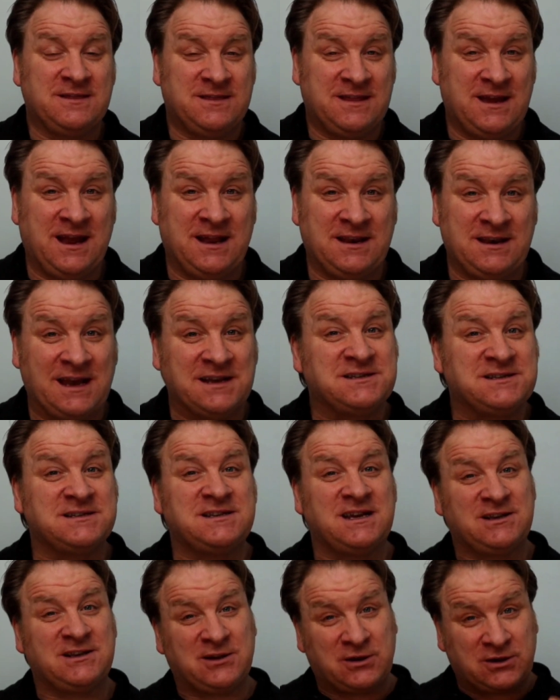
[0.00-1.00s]
then as I
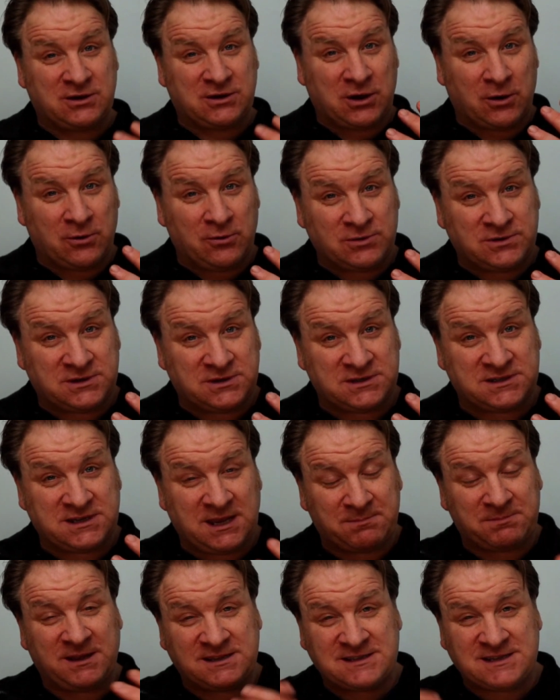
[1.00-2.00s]
said, go to
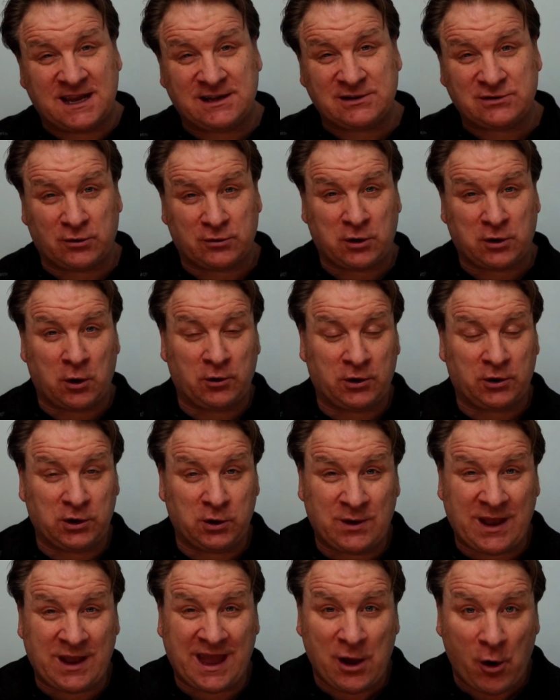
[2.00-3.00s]

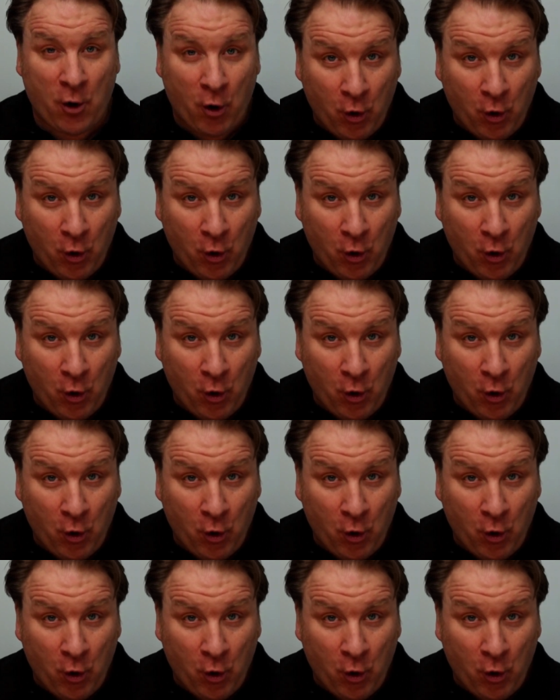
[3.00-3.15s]
septictank.co.uk